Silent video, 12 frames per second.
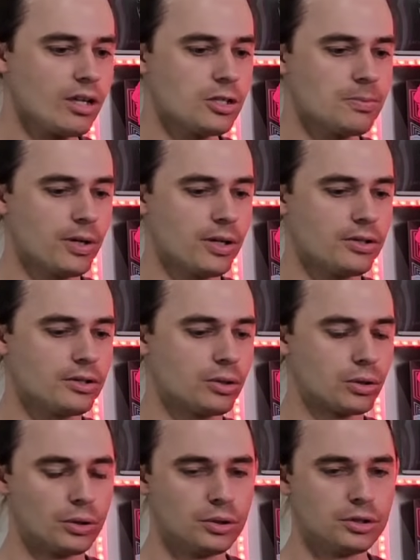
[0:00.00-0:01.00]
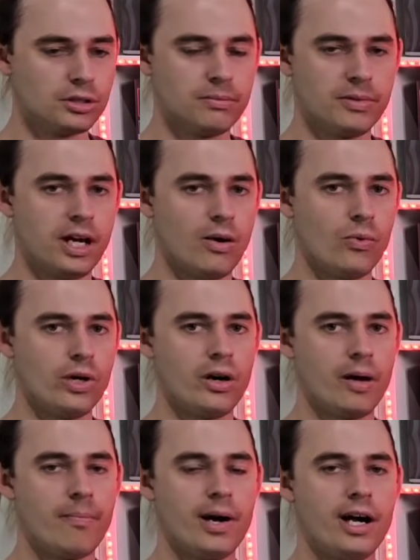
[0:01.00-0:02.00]
I suppose, crucial about where
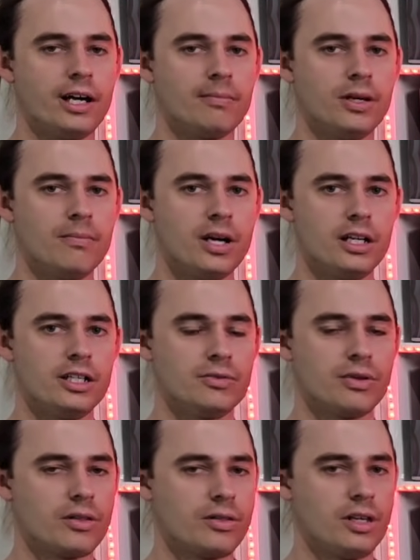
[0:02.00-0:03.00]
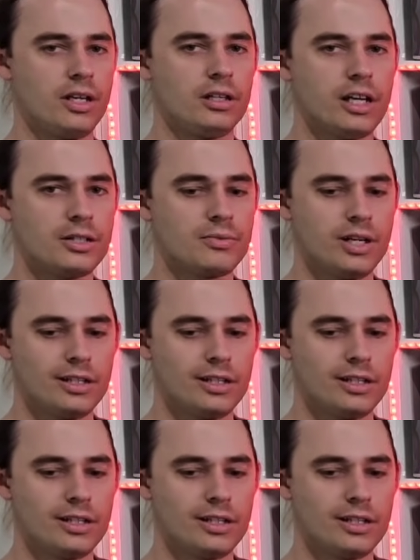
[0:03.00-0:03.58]
I park my money. So I think that's